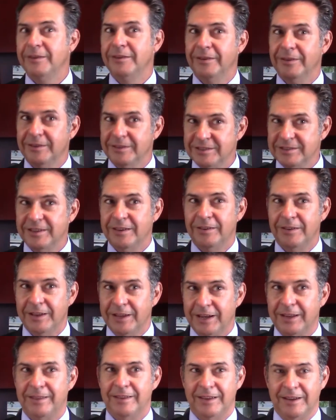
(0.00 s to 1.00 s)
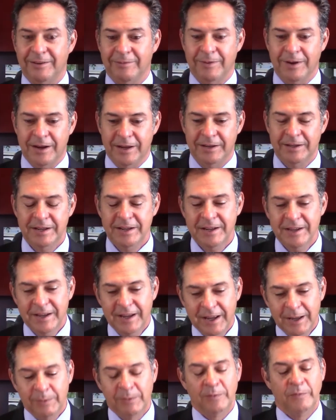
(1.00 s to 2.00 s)
you can sell anything, right?
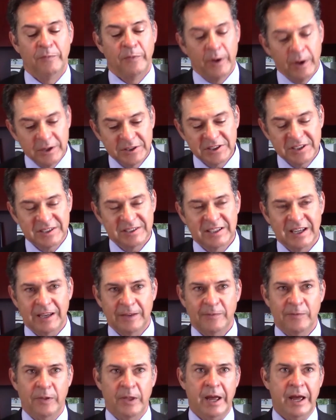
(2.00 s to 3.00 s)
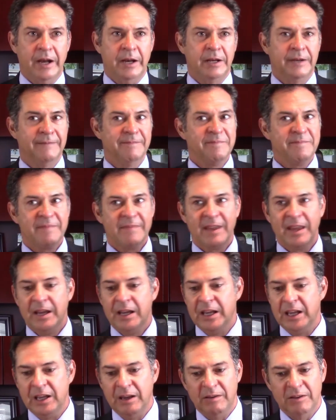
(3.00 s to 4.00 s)
He was very successful at it.
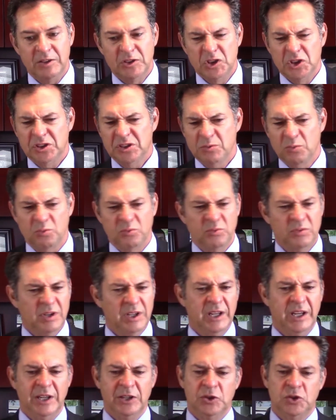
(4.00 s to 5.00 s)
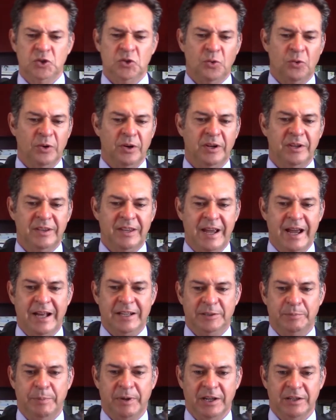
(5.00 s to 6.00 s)
He just really enjoyed the
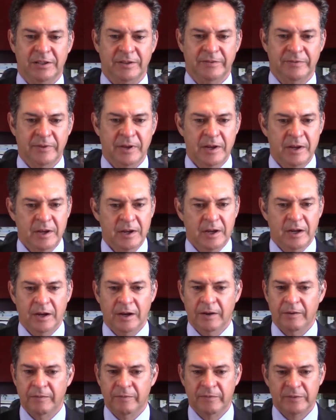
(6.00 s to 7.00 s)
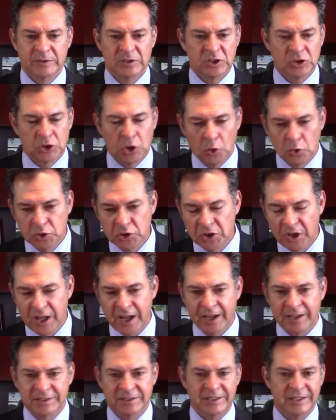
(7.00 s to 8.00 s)
aspect of
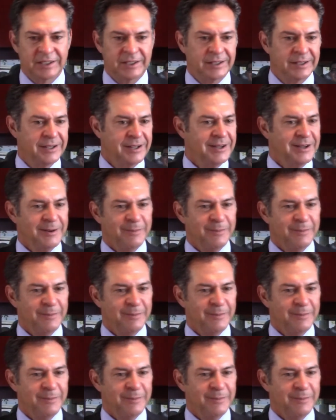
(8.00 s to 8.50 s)
socializing,